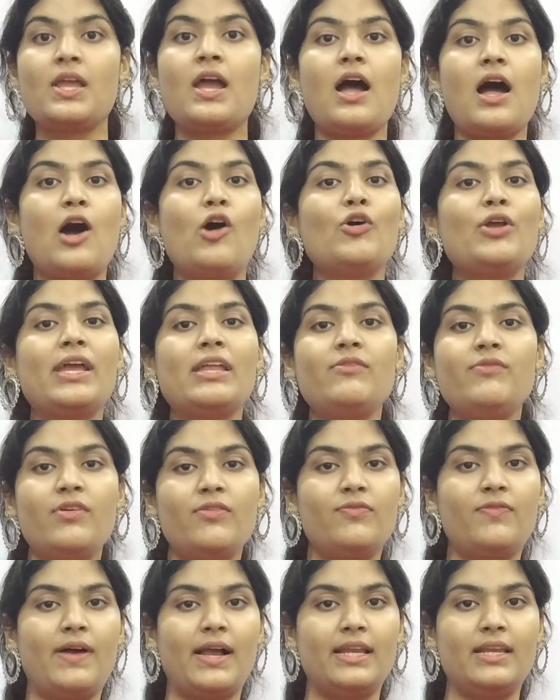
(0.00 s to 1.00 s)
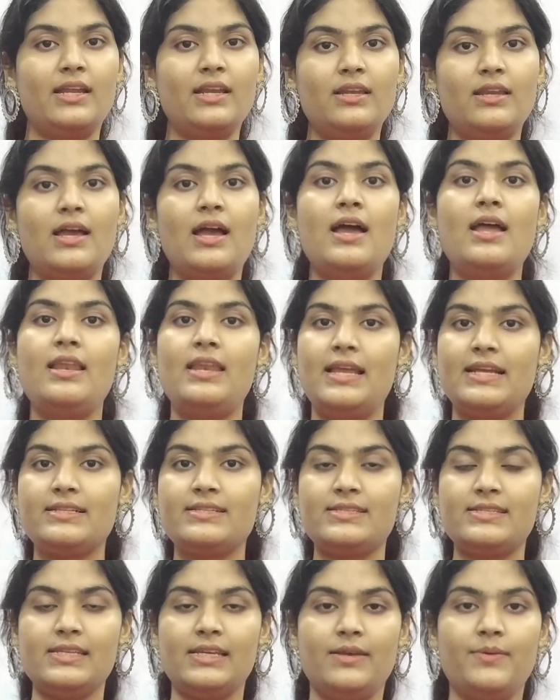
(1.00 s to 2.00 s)
How can we find it? Let's
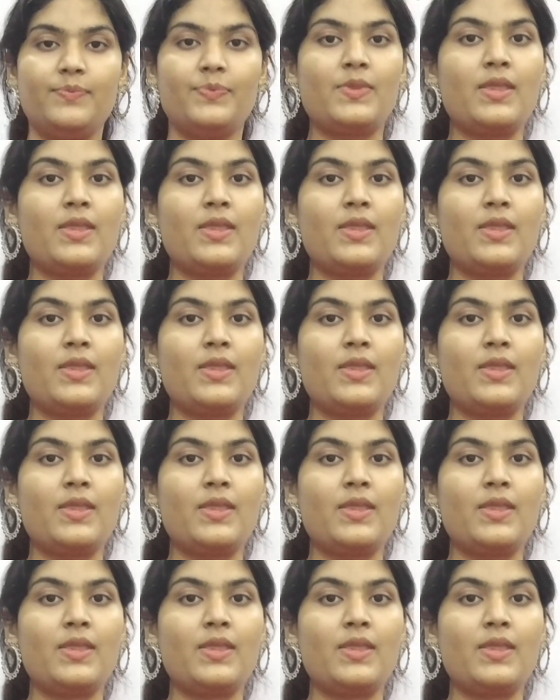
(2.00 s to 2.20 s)
see.